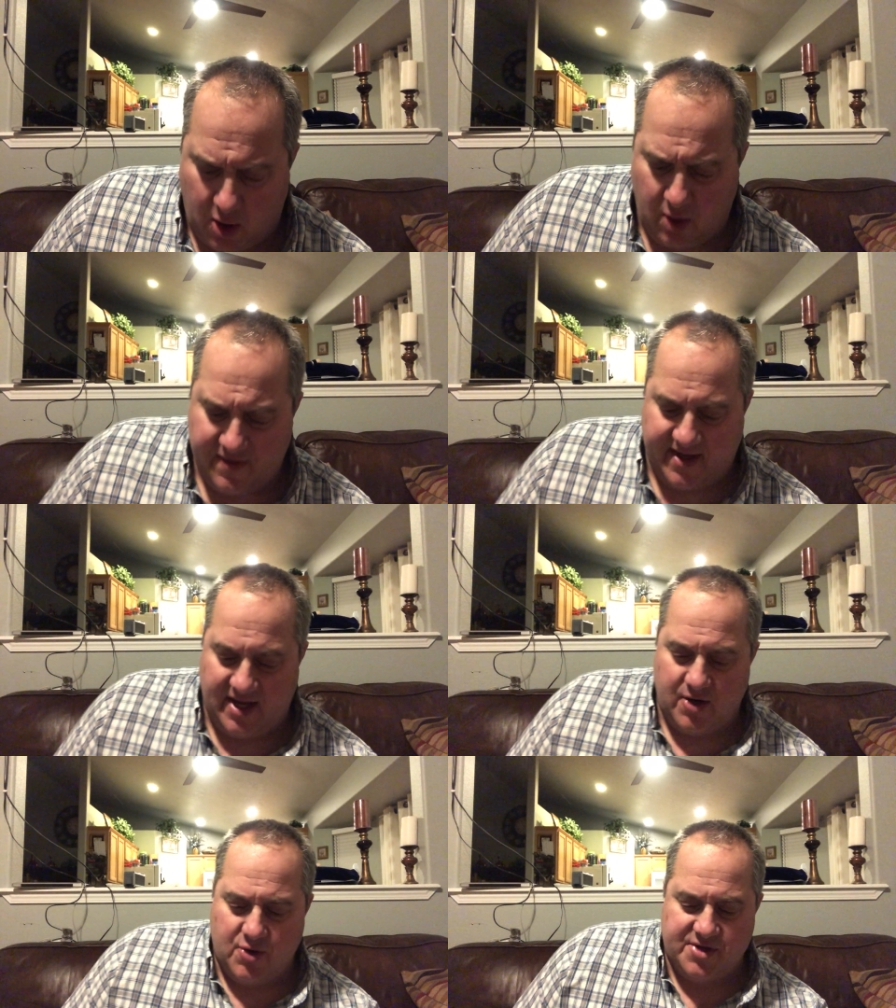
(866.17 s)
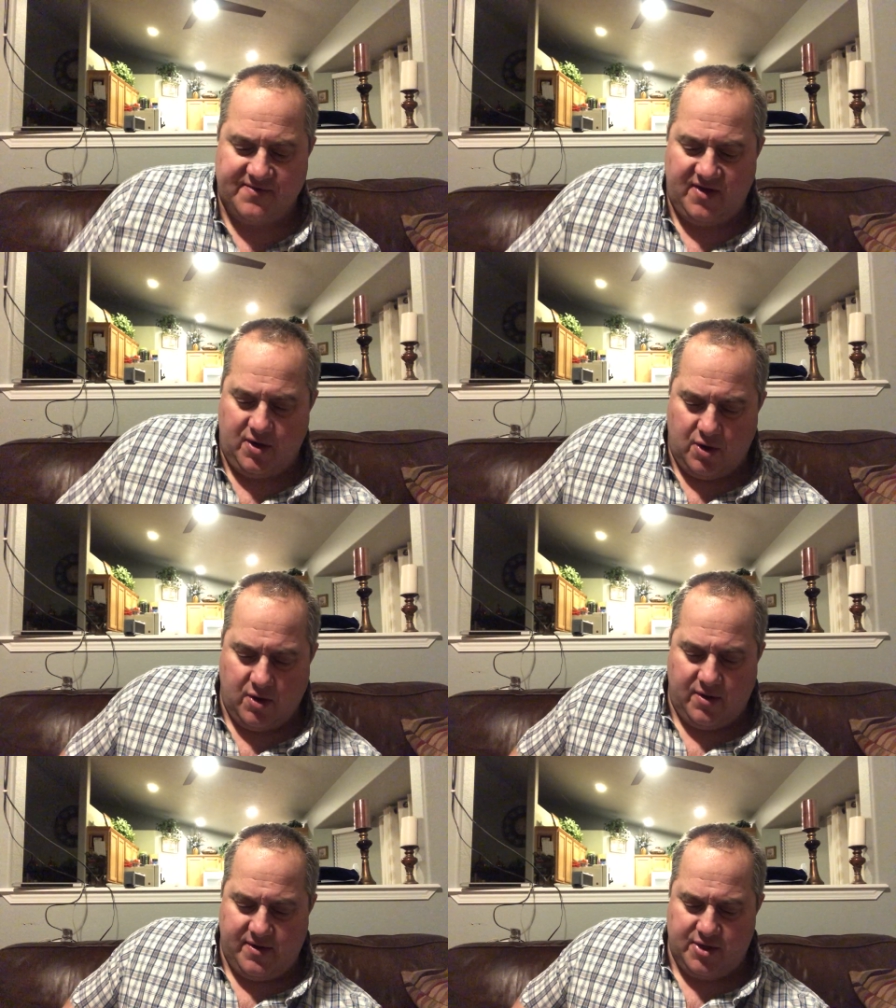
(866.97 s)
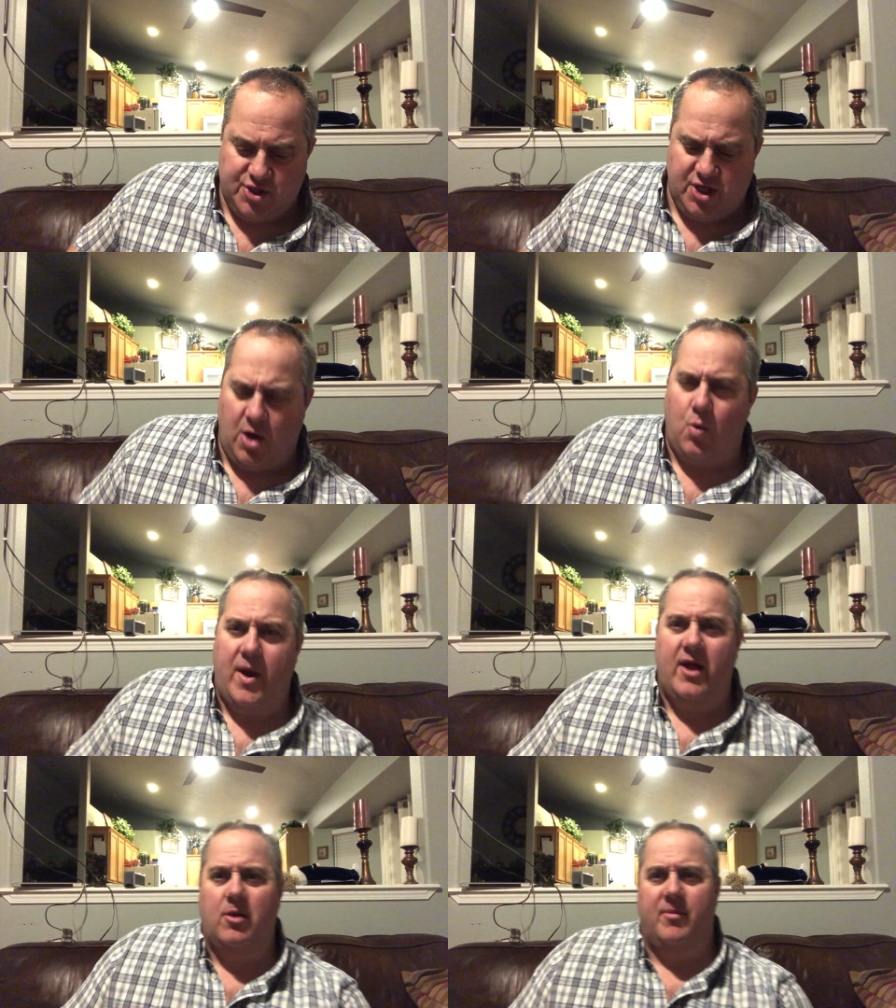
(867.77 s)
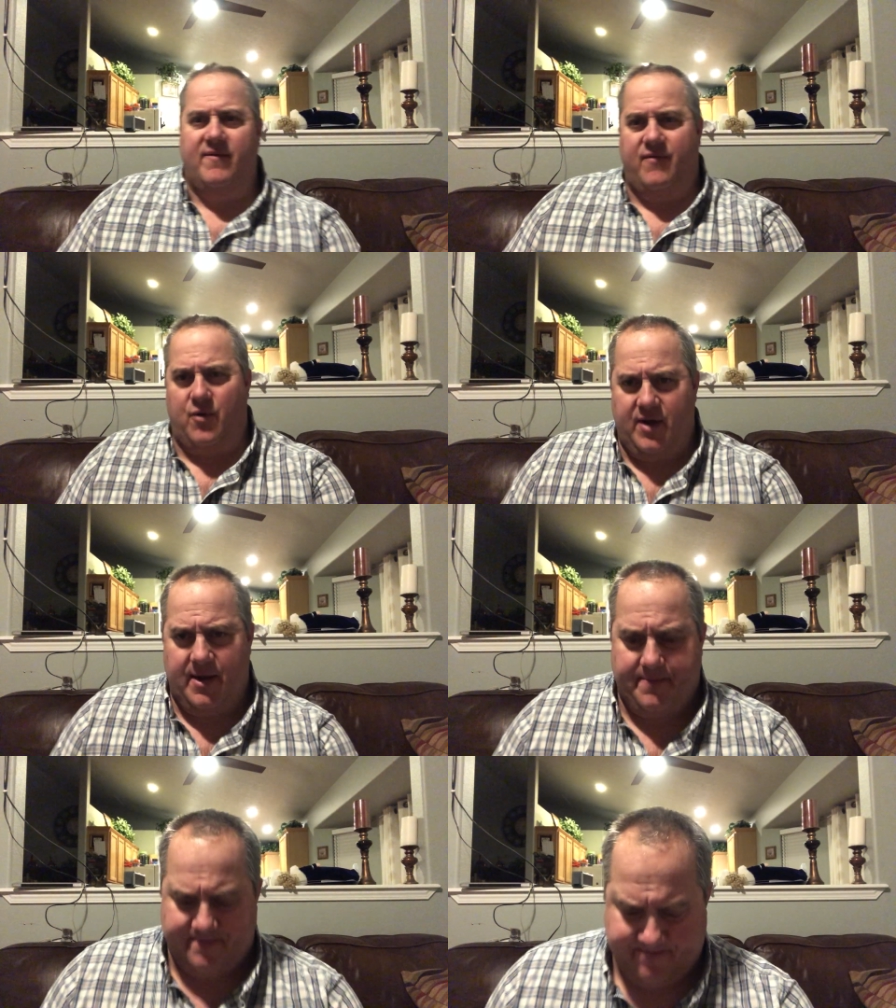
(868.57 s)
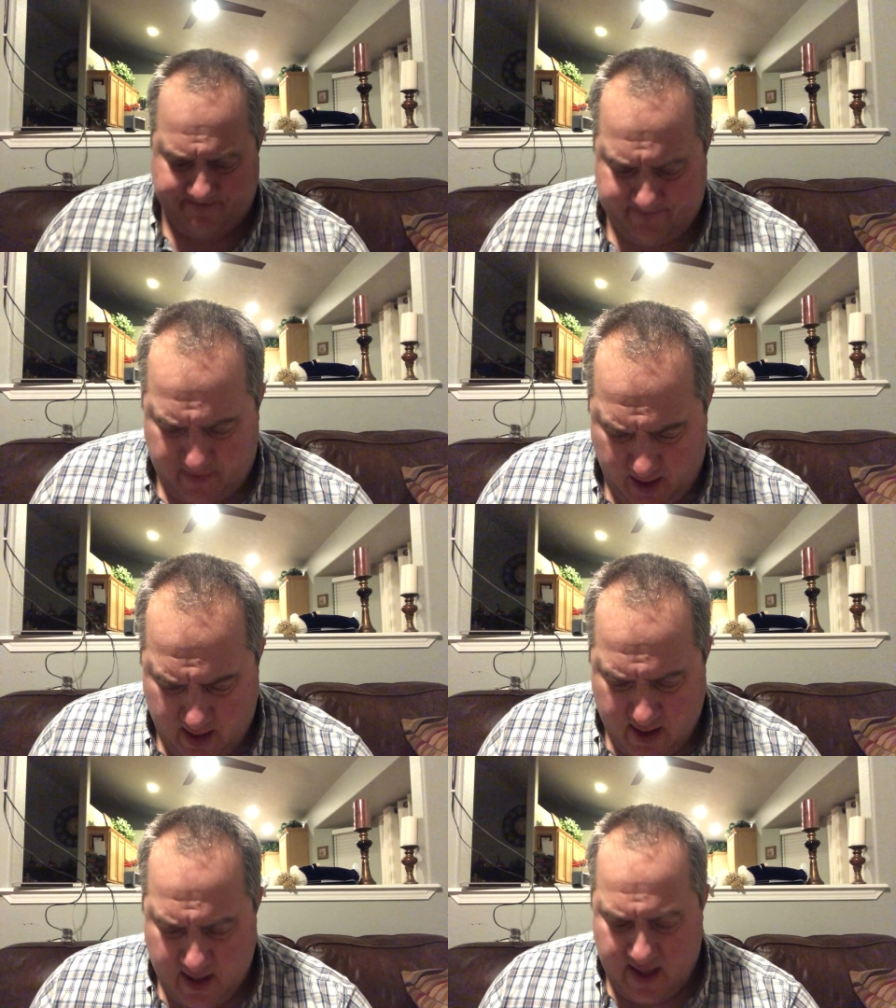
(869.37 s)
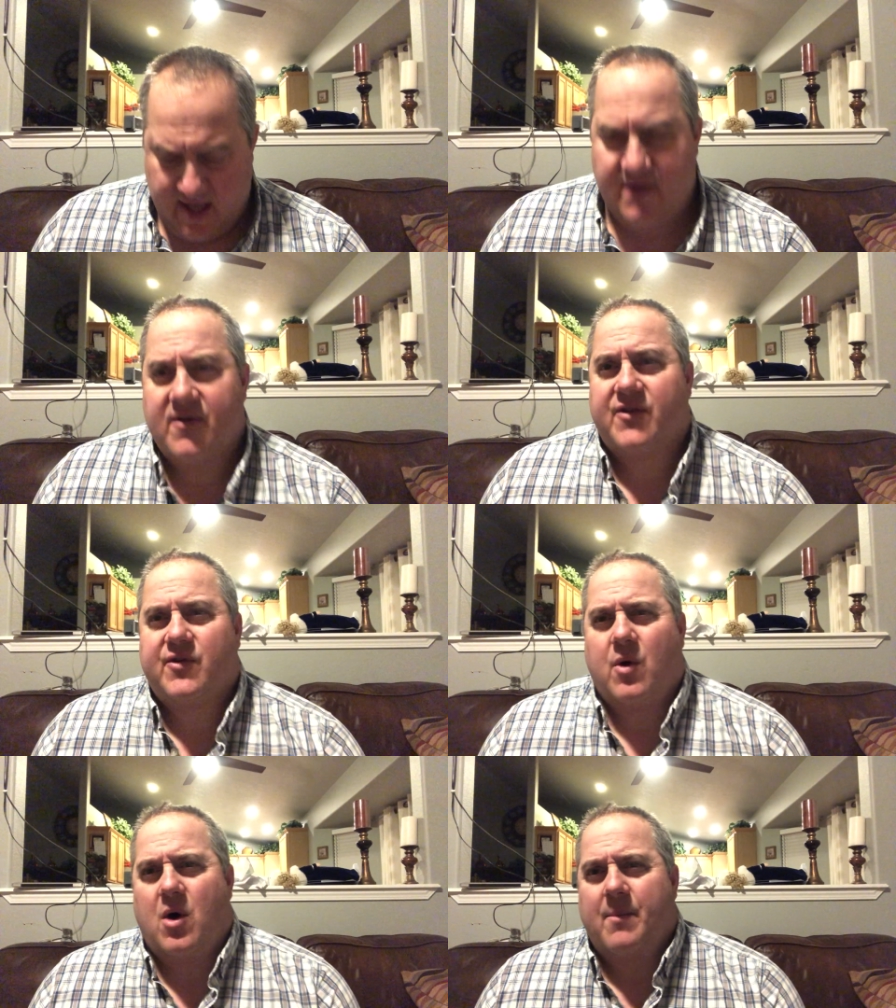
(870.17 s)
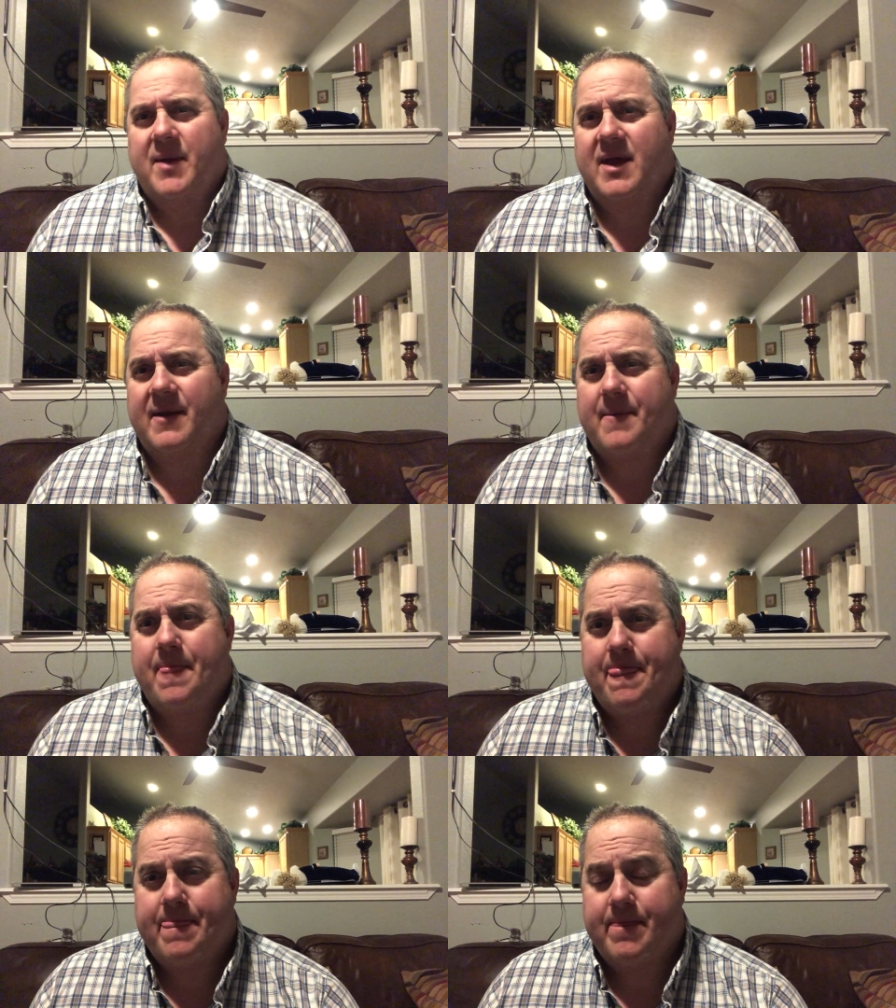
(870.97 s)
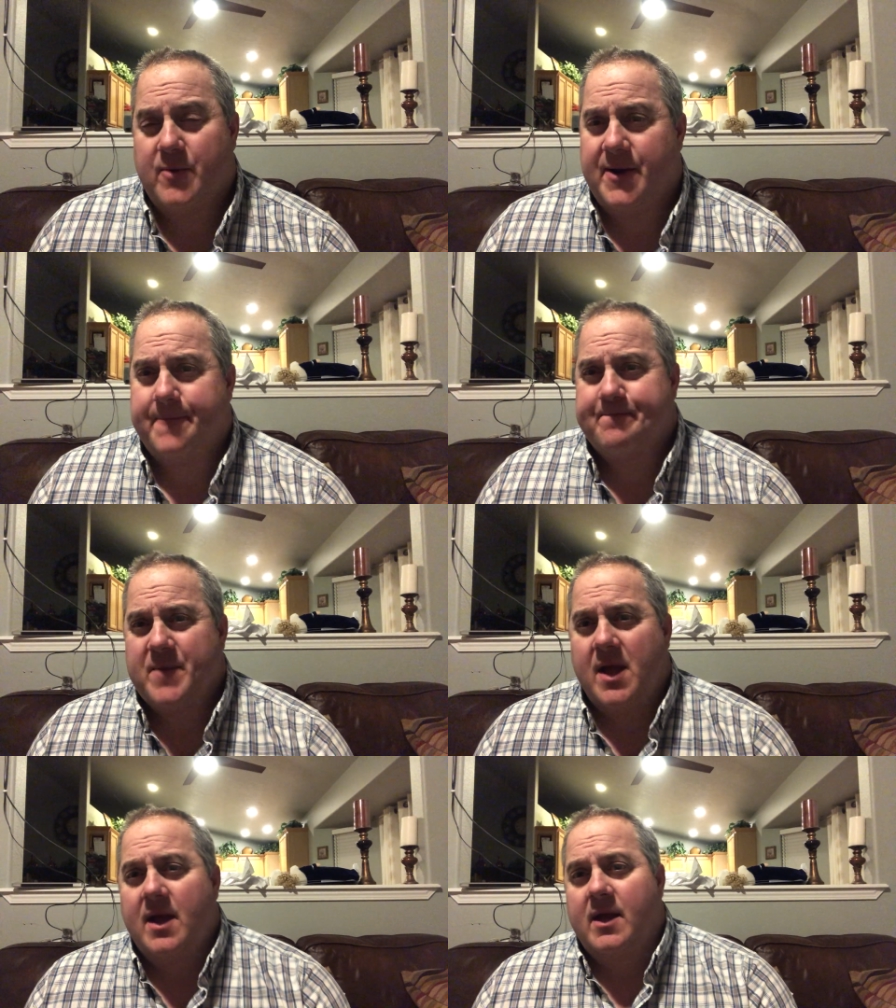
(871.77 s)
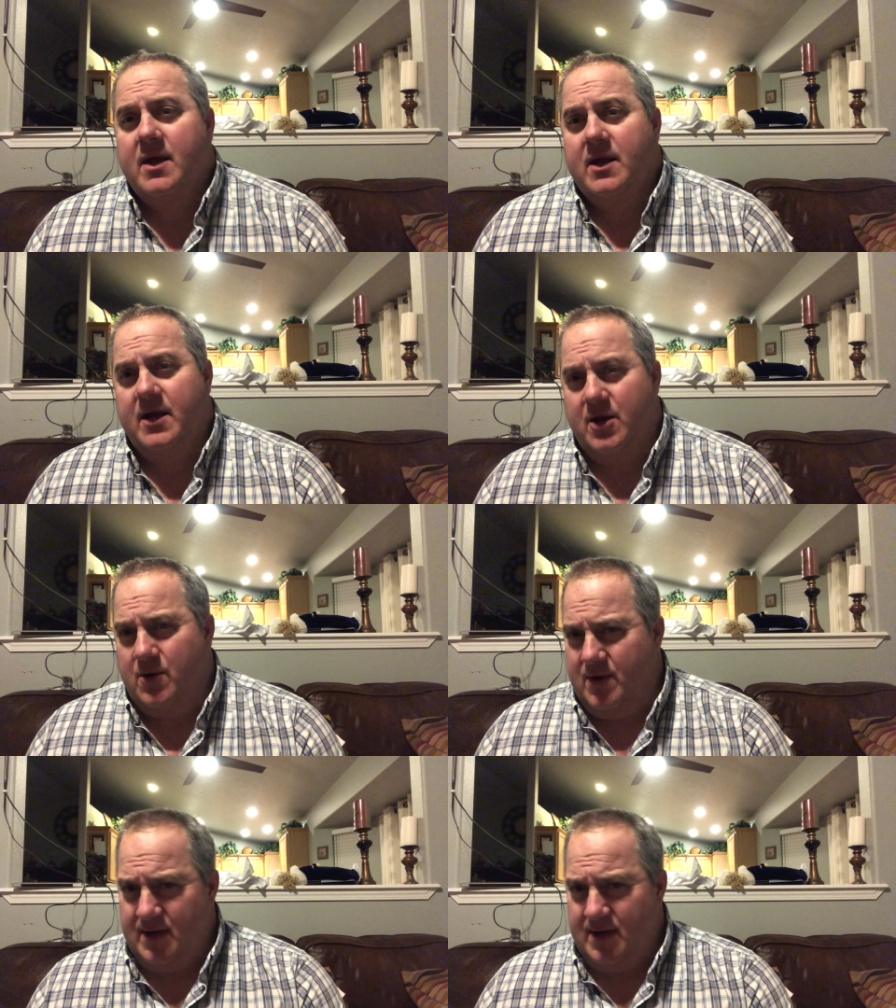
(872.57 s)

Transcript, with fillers: All the kindreds of the earth shall wail before him. Even so, Amen. Well, you know,